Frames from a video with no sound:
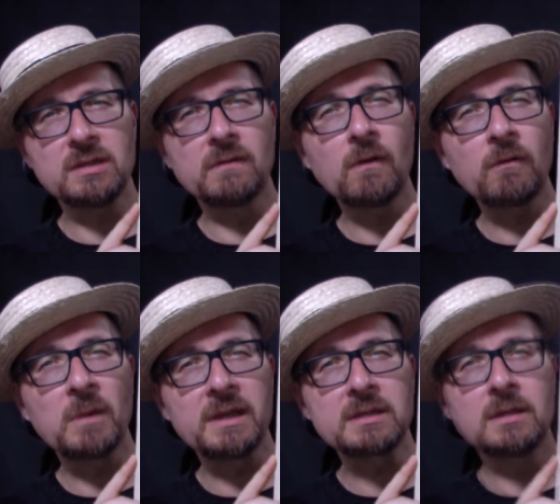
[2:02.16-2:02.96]

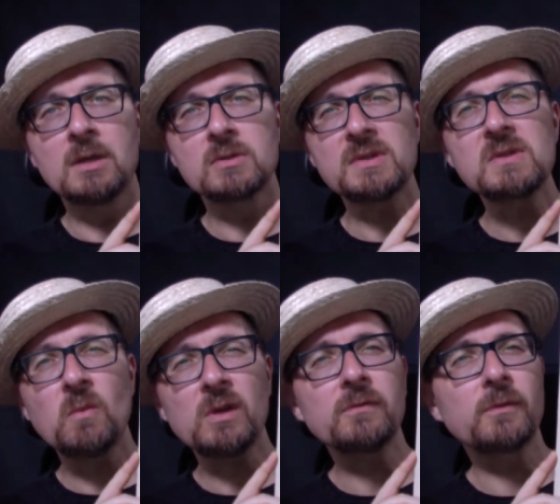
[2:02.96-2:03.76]
involvement. So it's a
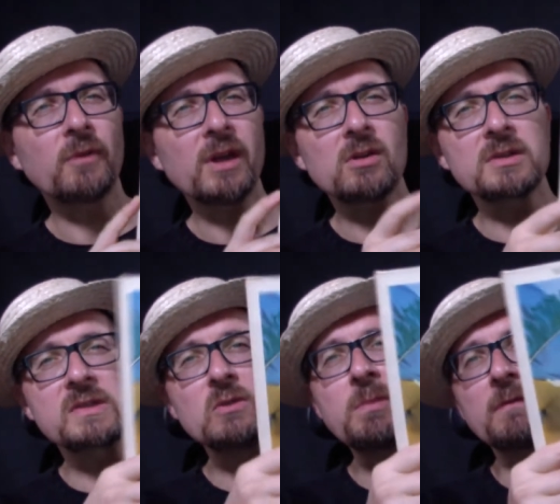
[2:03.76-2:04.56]
wonderful record,
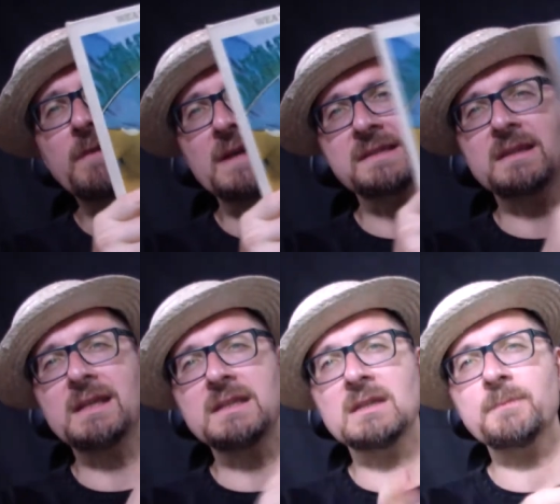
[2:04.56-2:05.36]
super
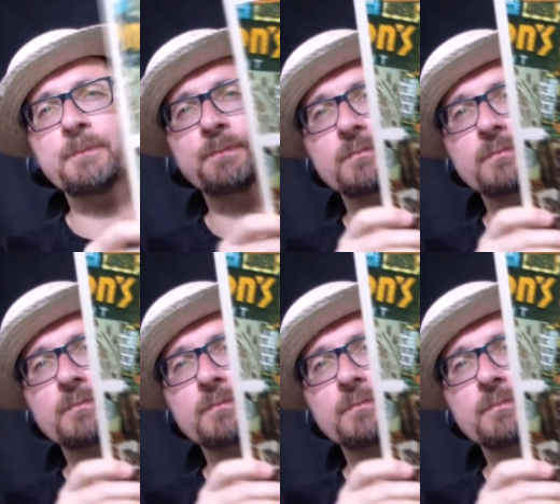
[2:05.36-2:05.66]
fascinating.